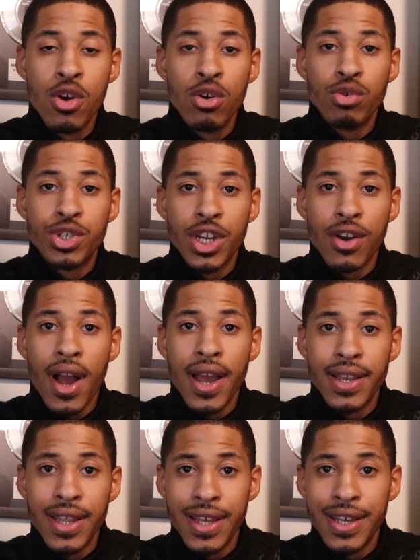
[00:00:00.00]
who share
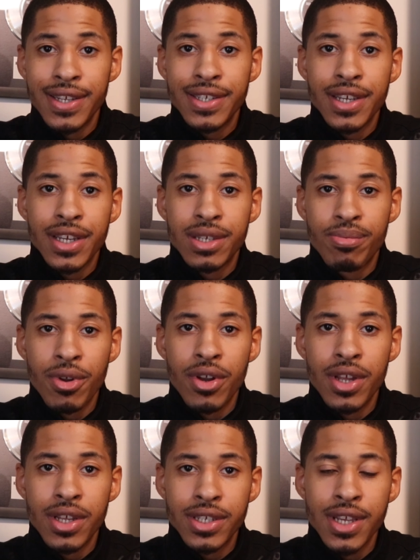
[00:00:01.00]
ideas,
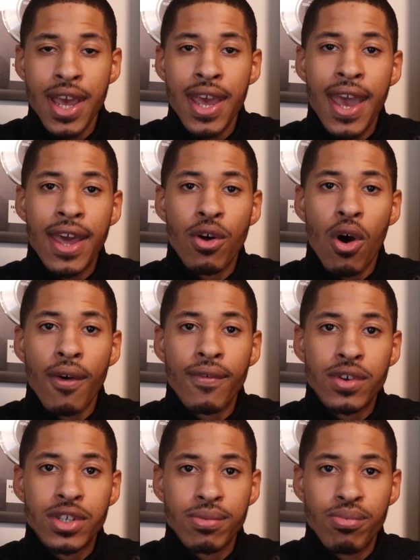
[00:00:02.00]
experience, and
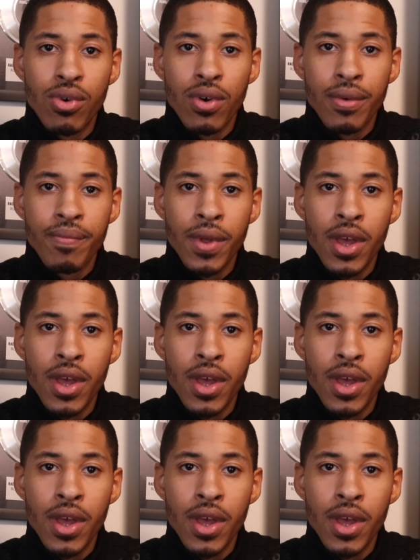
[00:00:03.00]
offer support.